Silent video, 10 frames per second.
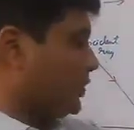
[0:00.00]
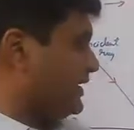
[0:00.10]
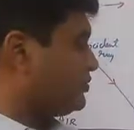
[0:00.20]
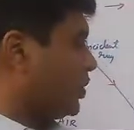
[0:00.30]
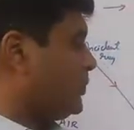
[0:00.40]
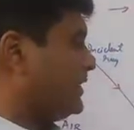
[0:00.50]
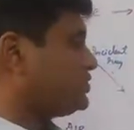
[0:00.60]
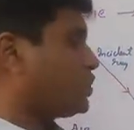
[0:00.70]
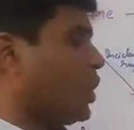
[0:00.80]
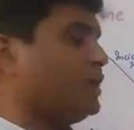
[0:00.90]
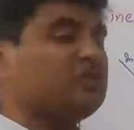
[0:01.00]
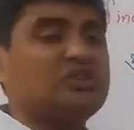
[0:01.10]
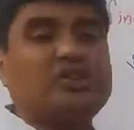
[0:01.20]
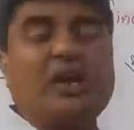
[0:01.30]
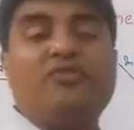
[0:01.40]
is always
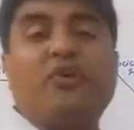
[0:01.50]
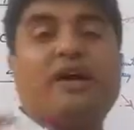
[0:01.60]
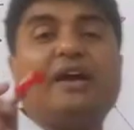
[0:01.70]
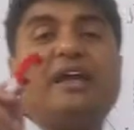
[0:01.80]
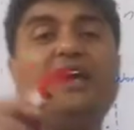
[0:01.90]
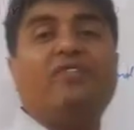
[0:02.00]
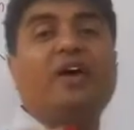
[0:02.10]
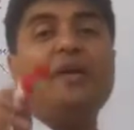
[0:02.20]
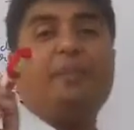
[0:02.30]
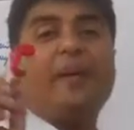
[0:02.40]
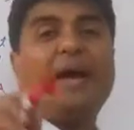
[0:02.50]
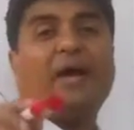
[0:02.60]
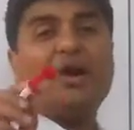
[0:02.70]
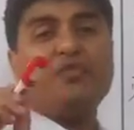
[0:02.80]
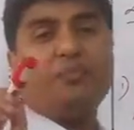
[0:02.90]
constant for a given
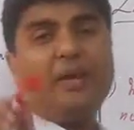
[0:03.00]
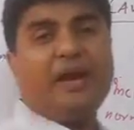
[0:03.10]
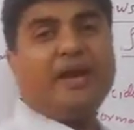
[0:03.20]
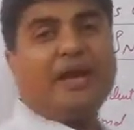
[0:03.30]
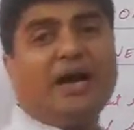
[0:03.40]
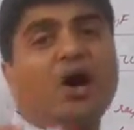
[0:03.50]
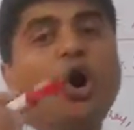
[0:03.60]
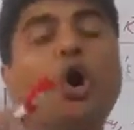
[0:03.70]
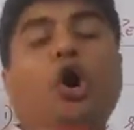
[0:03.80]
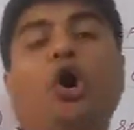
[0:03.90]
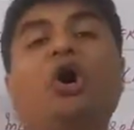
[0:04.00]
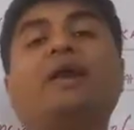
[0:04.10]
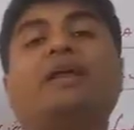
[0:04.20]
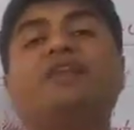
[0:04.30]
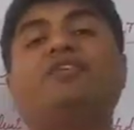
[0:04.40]
pair of media
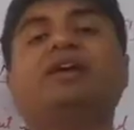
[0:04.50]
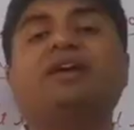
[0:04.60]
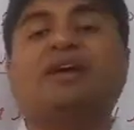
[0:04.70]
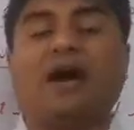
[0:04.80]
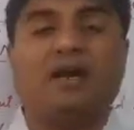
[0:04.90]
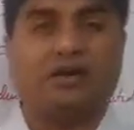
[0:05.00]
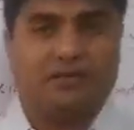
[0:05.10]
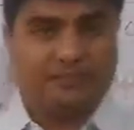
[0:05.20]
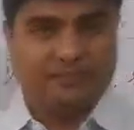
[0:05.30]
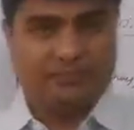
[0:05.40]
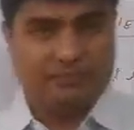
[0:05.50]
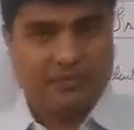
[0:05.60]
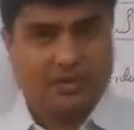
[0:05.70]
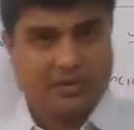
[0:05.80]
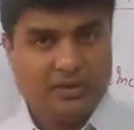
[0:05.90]
or given color.
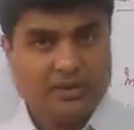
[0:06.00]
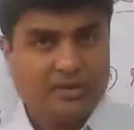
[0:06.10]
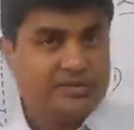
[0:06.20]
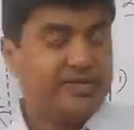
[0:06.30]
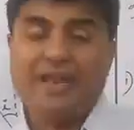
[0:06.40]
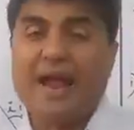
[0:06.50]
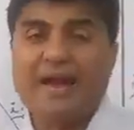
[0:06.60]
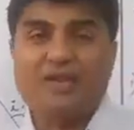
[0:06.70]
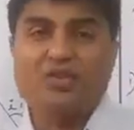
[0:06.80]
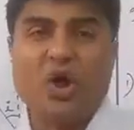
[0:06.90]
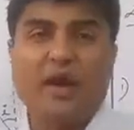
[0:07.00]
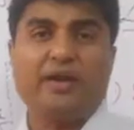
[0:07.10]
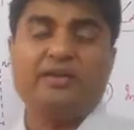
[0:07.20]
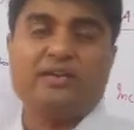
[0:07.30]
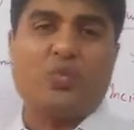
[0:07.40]
See, light is
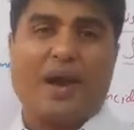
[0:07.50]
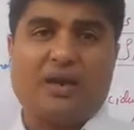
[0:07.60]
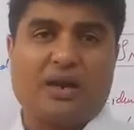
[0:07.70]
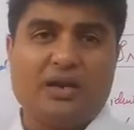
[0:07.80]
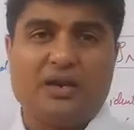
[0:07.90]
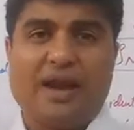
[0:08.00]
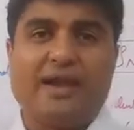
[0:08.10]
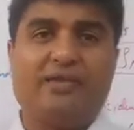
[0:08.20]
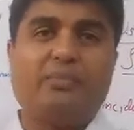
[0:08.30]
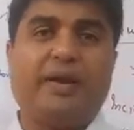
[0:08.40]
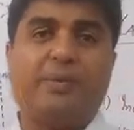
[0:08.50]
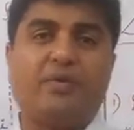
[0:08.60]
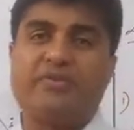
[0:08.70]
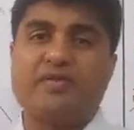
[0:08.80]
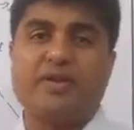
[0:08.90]
not just one color. Light is made up
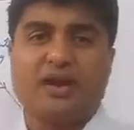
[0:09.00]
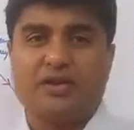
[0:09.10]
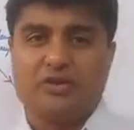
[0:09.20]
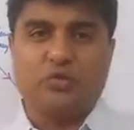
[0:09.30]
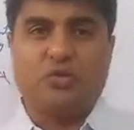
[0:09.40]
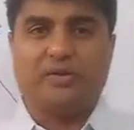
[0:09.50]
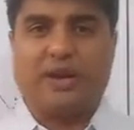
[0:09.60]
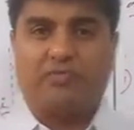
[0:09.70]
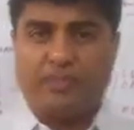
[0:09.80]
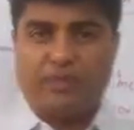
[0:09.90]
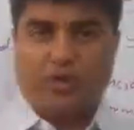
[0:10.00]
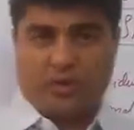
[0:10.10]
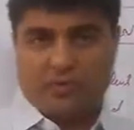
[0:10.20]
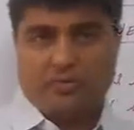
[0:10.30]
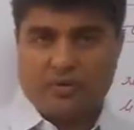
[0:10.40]
of 7 colors. You know that,
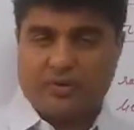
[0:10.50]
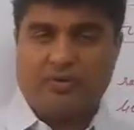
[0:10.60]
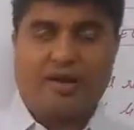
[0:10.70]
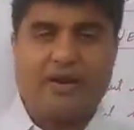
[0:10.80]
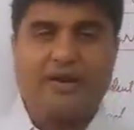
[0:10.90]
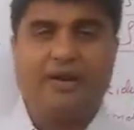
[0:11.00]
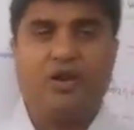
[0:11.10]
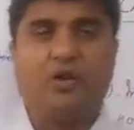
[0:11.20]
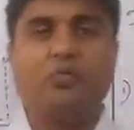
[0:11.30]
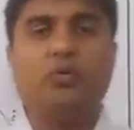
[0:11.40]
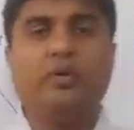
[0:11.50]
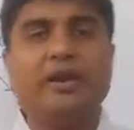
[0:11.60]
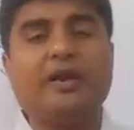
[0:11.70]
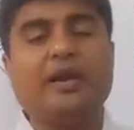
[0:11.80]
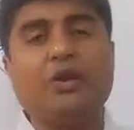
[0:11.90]
Vibgyor. Okay, violet, indigo, blue,
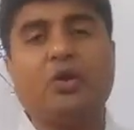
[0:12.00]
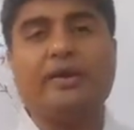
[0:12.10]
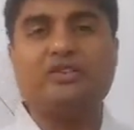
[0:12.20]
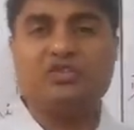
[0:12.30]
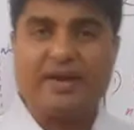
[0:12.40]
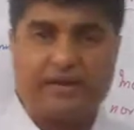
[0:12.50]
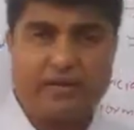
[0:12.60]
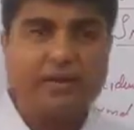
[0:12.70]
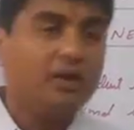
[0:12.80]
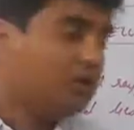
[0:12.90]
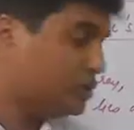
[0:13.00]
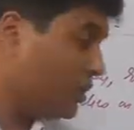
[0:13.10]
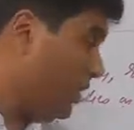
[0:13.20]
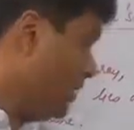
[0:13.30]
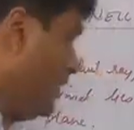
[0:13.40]
green, yellow, orange, red. So